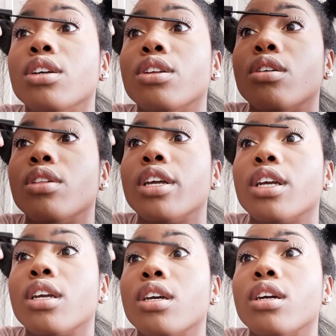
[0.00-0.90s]

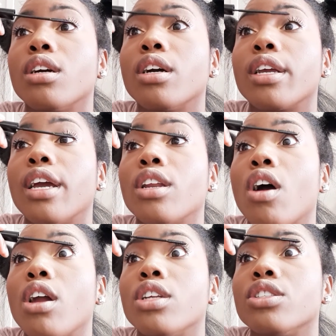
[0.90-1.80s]
like, again,
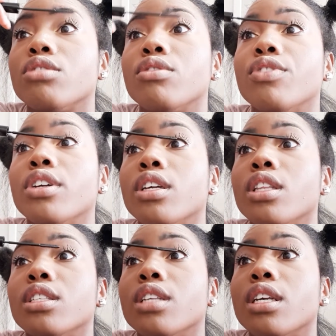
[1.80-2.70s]
God is just revealing
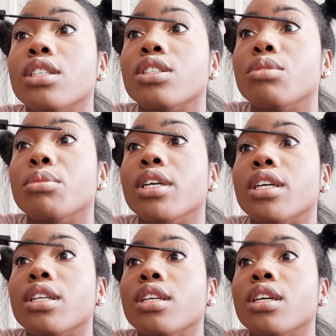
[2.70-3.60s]
these things to me,
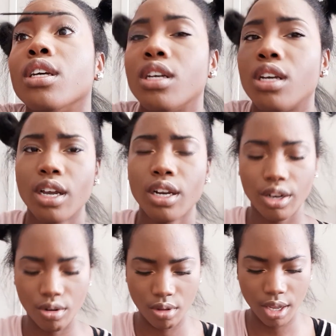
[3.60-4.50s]
and I
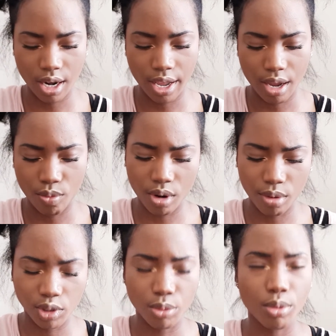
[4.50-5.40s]
know that I am where I'm
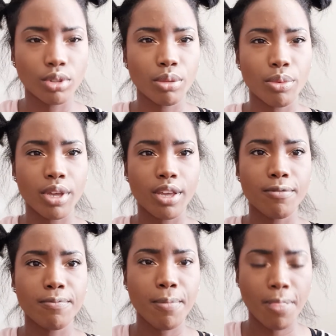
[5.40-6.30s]
supposed to be.
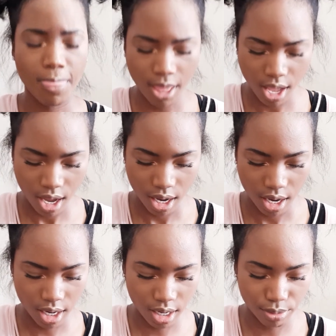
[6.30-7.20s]

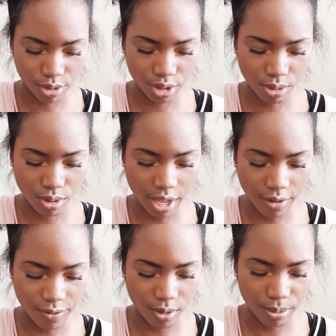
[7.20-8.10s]
And I'm just so
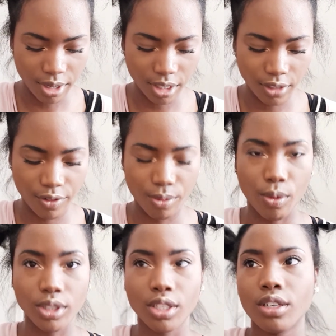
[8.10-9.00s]
thankful, because if it
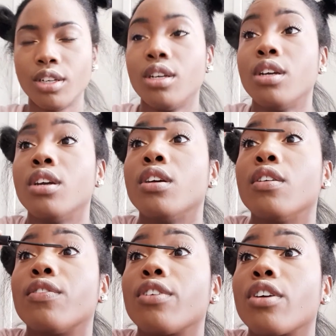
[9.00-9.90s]
wasn't
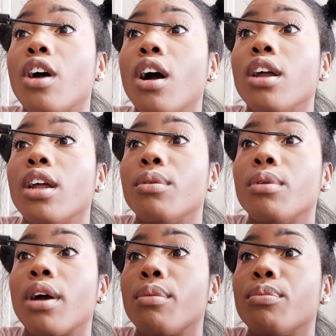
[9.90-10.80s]
for God,
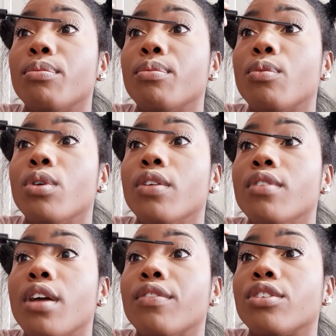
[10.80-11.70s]
I would have
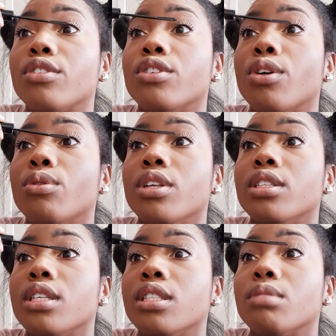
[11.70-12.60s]
never known these
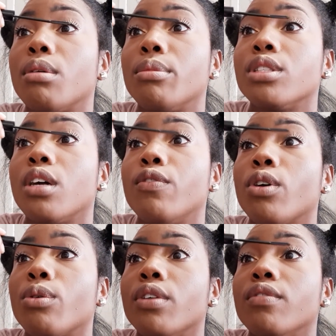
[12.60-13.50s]
things about myself, or I
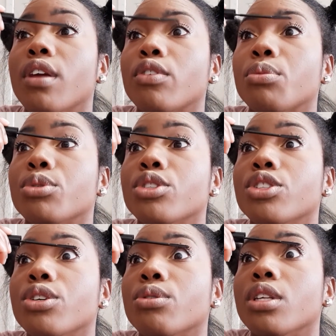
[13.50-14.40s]
would have never
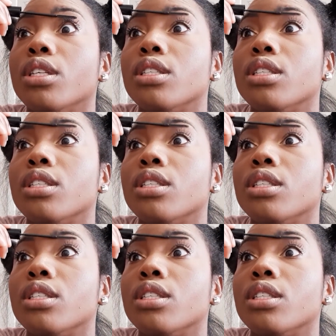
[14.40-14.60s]
pursued these